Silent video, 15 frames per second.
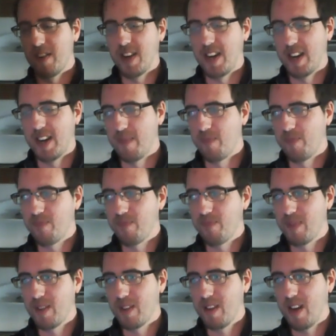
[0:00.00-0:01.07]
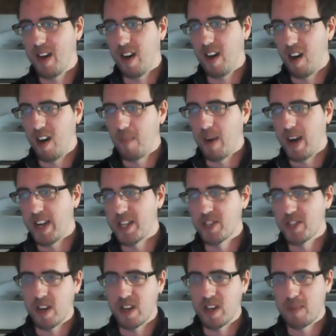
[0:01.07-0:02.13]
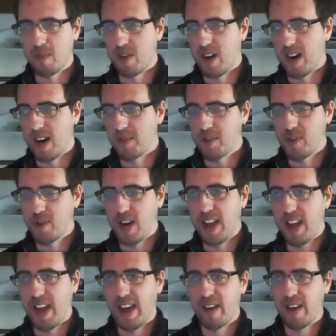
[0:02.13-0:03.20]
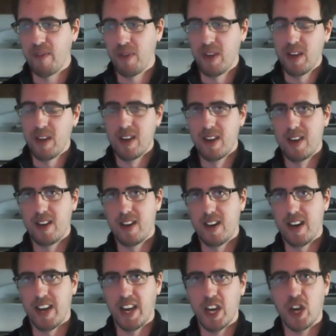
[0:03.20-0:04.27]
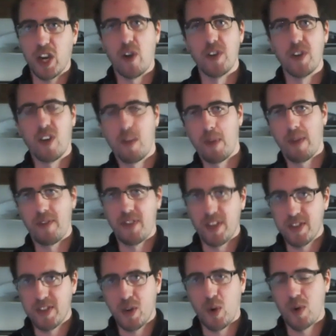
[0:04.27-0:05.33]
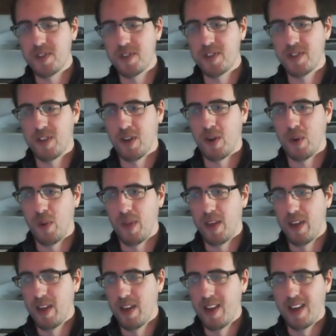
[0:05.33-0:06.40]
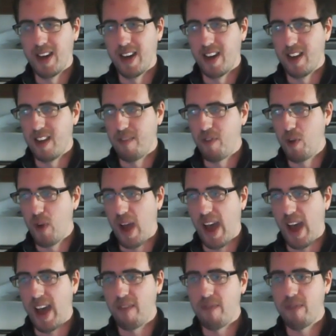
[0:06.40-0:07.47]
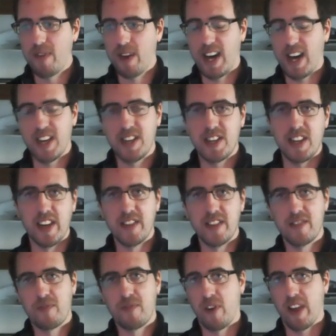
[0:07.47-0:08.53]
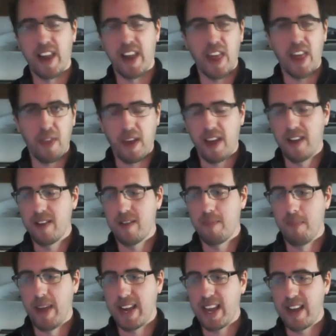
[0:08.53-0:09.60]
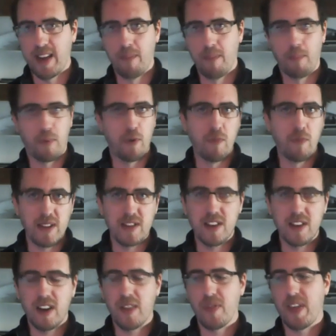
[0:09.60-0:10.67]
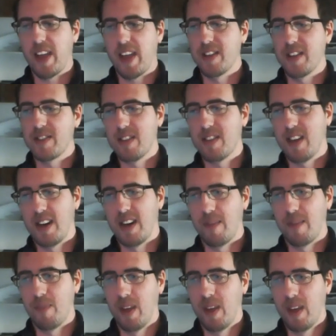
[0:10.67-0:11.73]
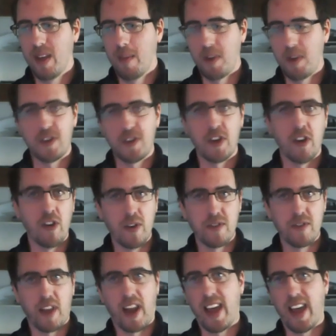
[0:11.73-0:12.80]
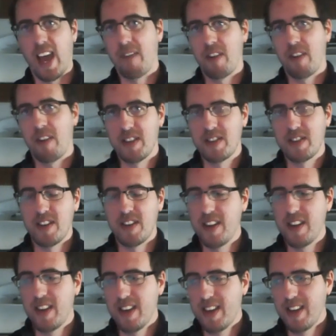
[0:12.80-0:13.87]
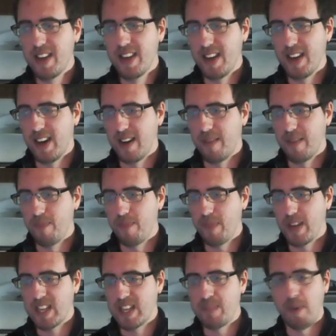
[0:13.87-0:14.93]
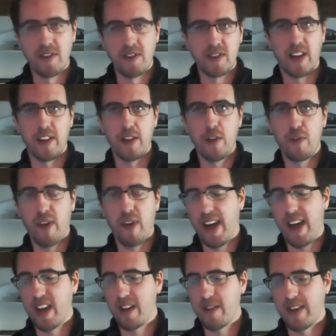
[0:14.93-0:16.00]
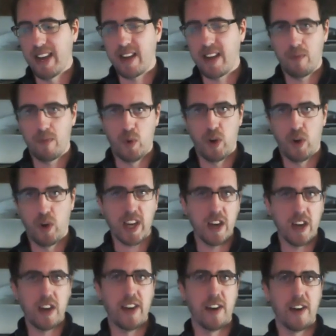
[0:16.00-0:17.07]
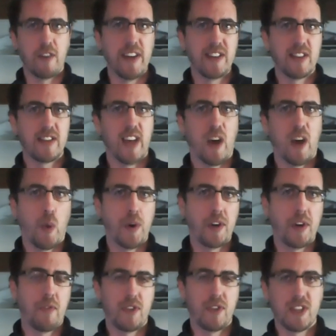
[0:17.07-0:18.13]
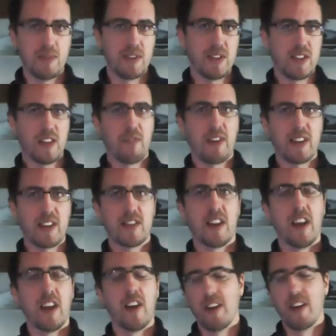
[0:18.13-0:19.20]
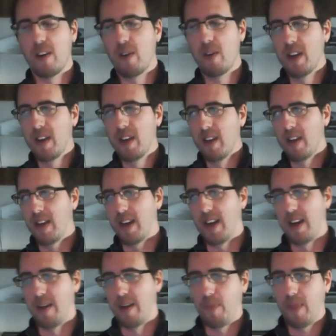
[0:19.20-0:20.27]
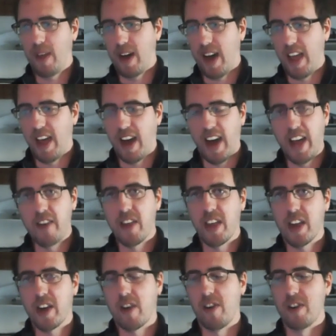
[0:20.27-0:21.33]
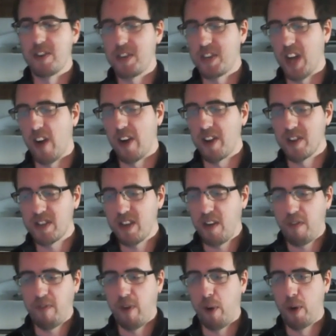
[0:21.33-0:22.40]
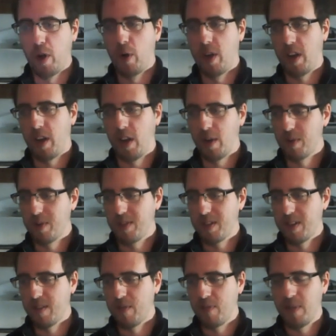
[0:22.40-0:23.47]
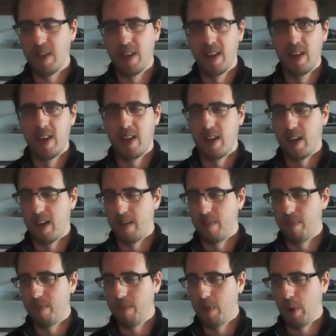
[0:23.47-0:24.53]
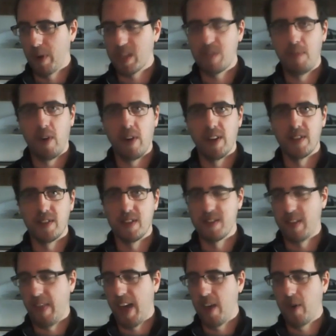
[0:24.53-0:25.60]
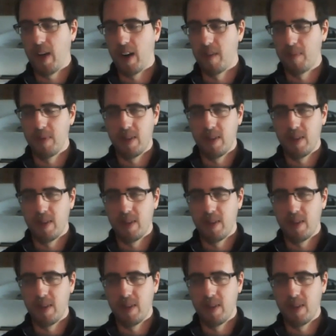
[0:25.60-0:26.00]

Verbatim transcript: Um, on my Instructable, I'm trying to have uh, encourage a little bit of discourse. So uh, if you have ideas for anything, making improvements on things, um, materials that I haven't listed, um, experiences that you've had, like really good interfaces that worked for a specific scenario, um, I highly encourage sharing just a photo and a note of um, your experiences, and that'll help.